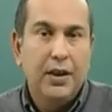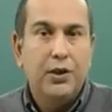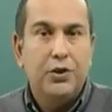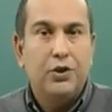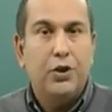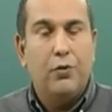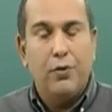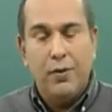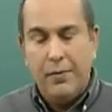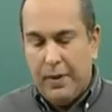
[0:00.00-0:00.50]

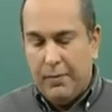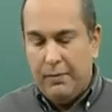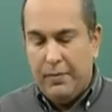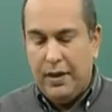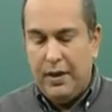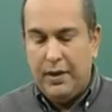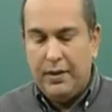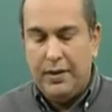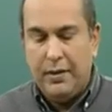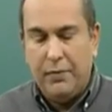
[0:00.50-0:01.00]
So
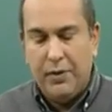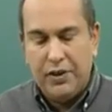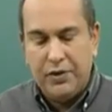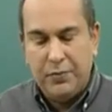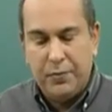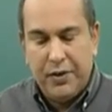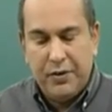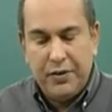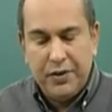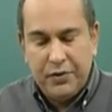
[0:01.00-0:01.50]
remember, the
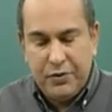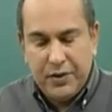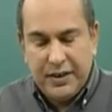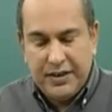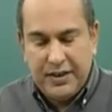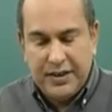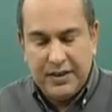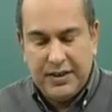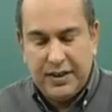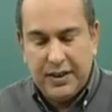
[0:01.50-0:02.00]
respiratory
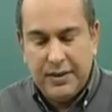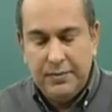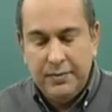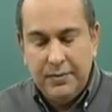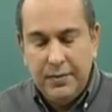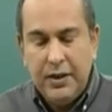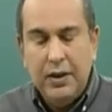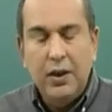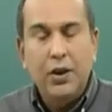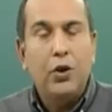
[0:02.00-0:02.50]

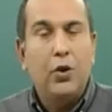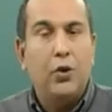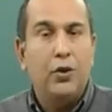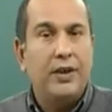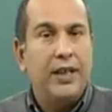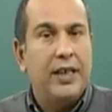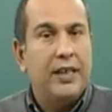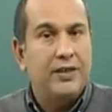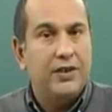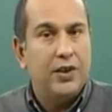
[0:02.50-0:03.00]
system
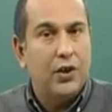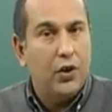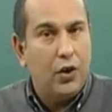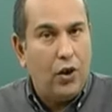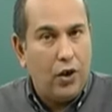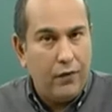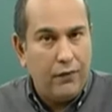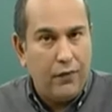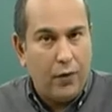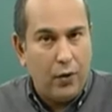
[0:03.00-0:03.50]
contains a
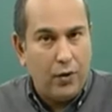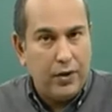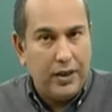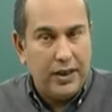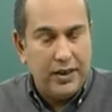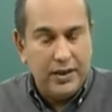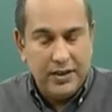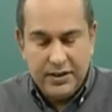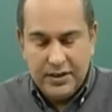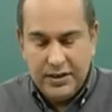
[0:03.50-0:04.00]
lot of
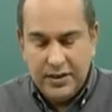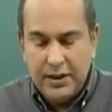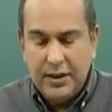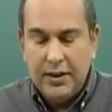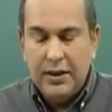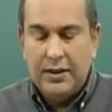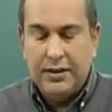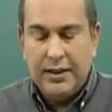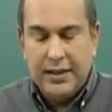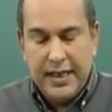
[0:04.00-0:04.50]
organs:
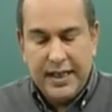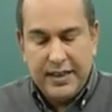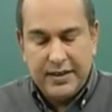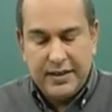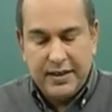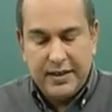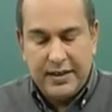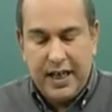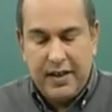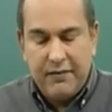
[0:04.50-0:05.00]
the
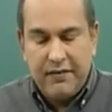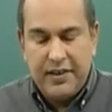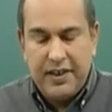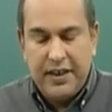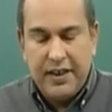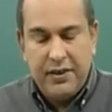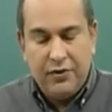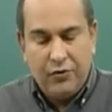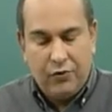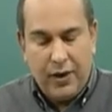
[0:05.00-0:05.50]
nasal
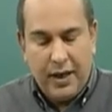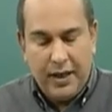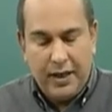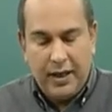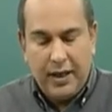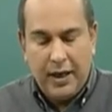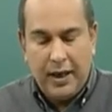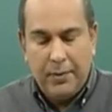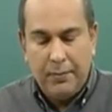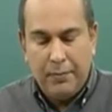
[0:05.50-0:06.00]
cavity,
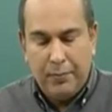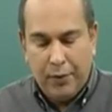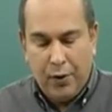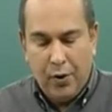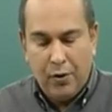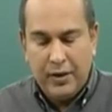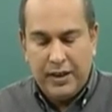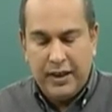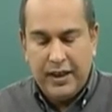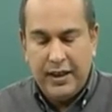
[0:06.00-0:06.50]
trachea,
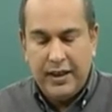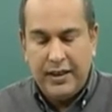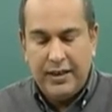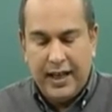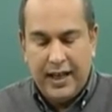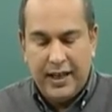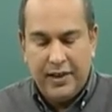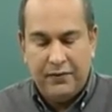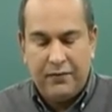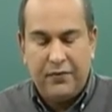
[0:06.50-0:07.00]
bronchi,
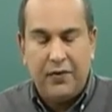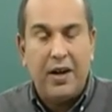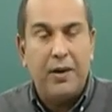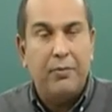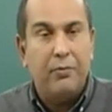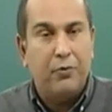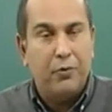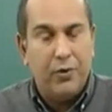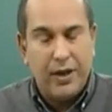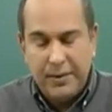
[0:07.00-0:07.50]

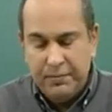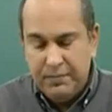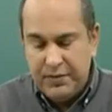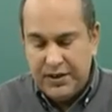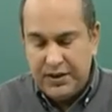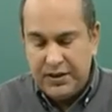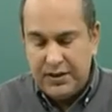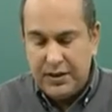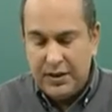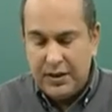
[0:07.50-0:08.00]
diaphragm,
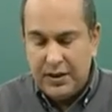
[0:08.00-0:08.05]
ribs,